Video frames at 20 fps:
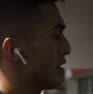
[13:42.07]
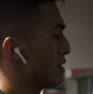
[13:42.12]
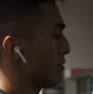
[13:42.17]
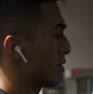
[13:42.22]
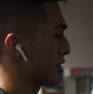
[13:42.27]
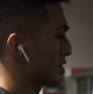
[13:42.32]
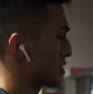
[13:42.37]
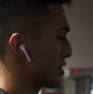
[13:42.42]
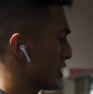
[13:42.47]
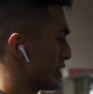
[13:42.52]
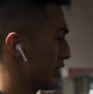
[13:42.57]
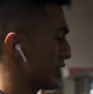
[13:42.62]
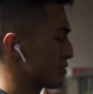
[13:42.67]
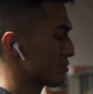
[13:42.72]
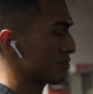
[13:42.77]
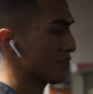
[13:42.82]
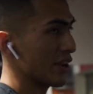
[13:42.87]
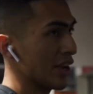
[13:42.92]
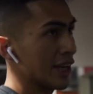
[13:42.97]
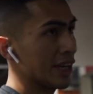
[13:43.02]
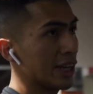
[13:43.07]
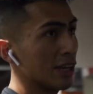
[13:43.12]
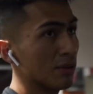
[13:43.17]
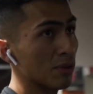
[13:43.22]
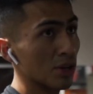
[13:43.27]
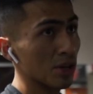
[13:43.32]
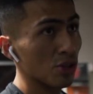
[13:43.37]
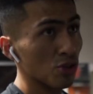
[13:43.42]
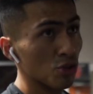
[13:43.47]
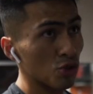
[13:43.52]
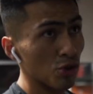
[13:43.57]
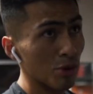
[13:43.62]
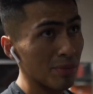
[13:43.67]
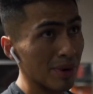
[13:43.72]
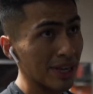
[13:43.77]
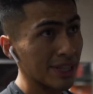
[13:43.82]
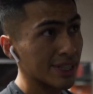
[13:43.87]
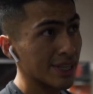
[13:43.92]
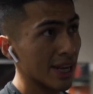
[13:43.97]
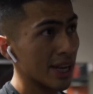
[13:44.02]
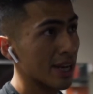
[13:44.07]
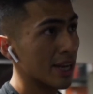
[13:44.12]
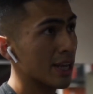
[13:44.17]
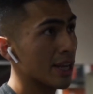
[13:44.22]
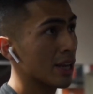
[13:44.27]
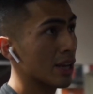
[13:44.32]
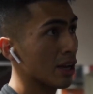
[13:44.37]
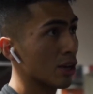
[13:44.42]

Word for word: You can start things with 80, we're gonna do 3x10.